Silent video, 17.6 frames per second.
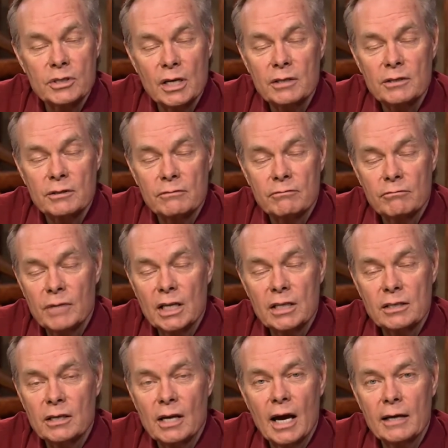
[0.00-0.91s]
That's,
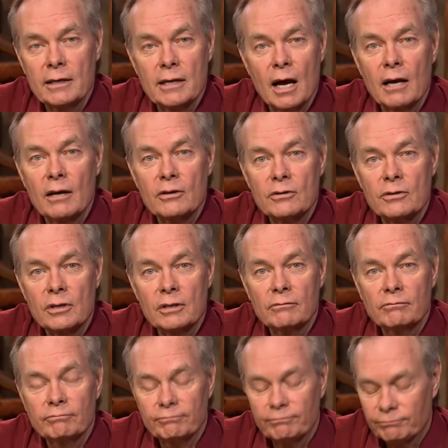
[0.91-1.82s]
that's idolatry.
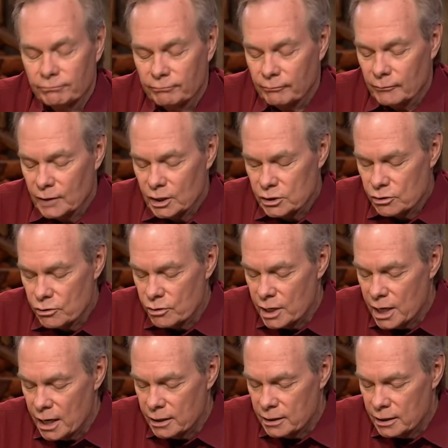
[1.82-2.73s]
It's
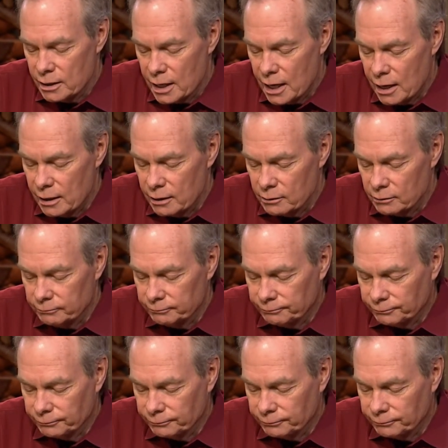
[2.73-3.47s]
creating an idol.